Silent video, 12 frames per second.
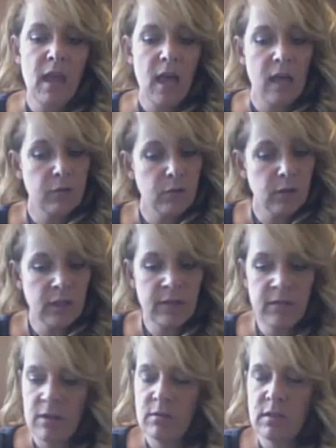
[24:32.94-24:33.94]
And if we're
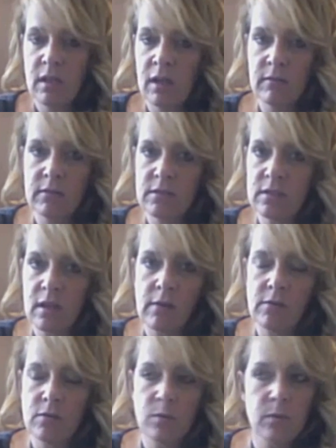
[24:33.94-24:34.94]
living outside of
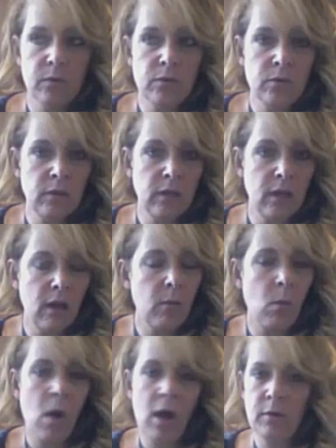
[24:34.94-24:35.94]
ourselves, we're certainly
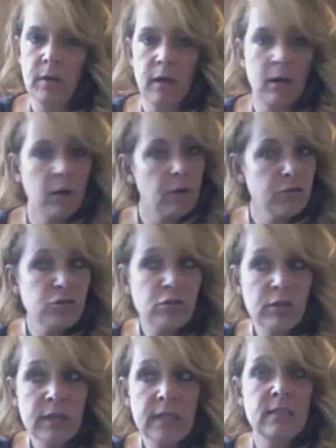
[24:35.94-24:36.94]
not watering our own
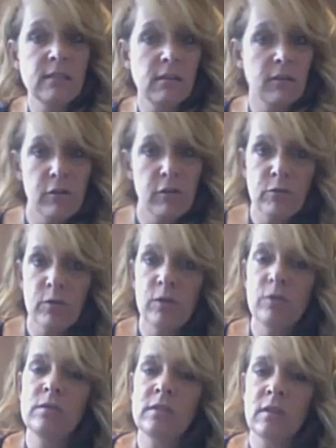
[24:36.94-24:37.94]
trees and our own
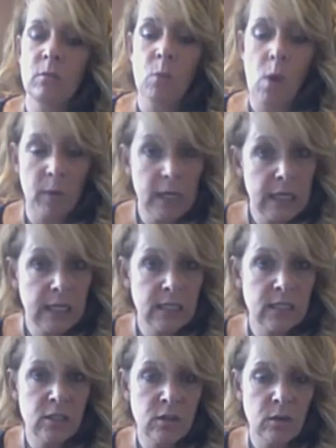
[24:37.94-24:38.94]
roots and what we need
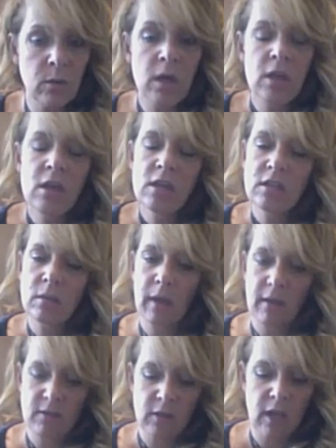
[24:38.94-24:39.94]
to do. So we
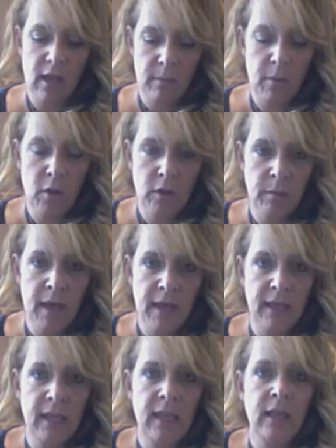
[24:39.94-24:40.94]
have to kind of pull it
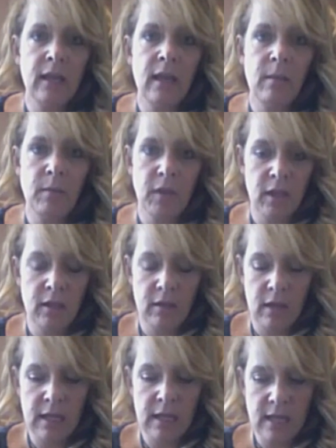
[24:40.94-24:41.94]
back in and be
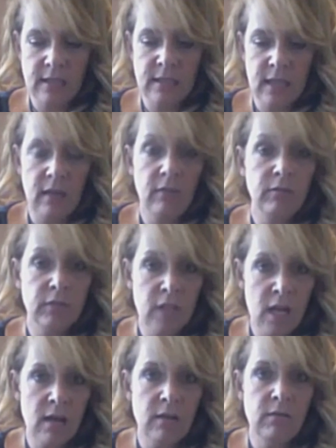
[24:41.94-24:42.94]
in that state of
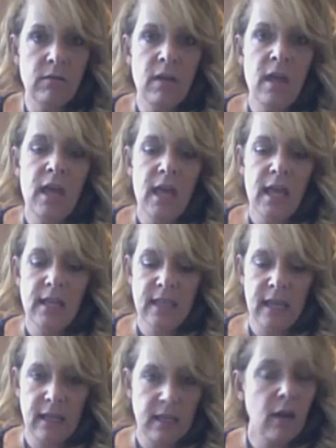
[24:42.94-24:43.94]
love and
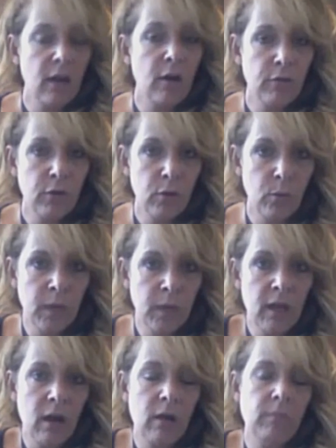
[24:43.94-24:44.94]
taking care of who we
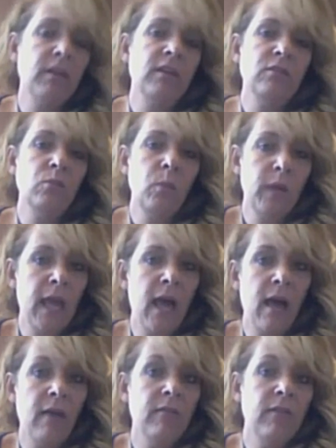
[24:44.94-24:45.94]
are, because we
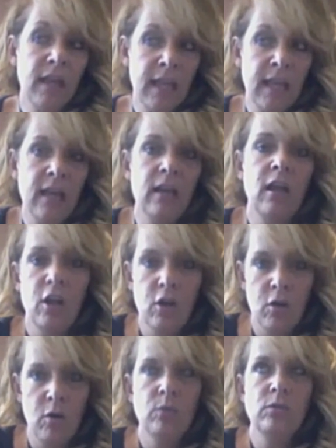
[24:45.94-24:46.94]
have, again, a
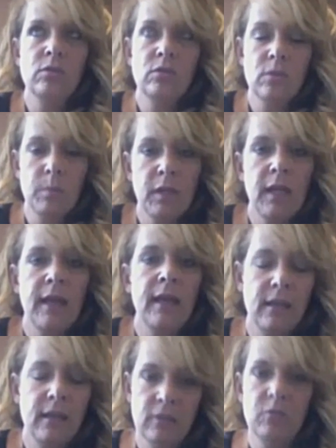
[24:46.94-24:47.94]
note to
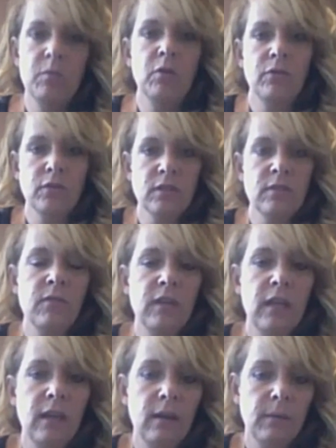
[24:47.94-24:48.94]
play in this beautiful
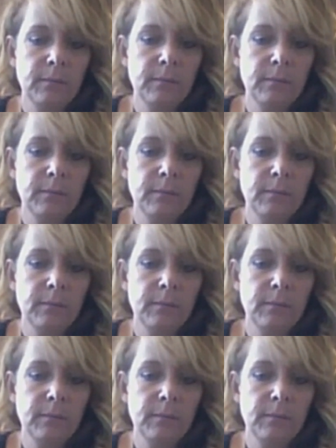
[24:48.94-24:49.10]
symphony.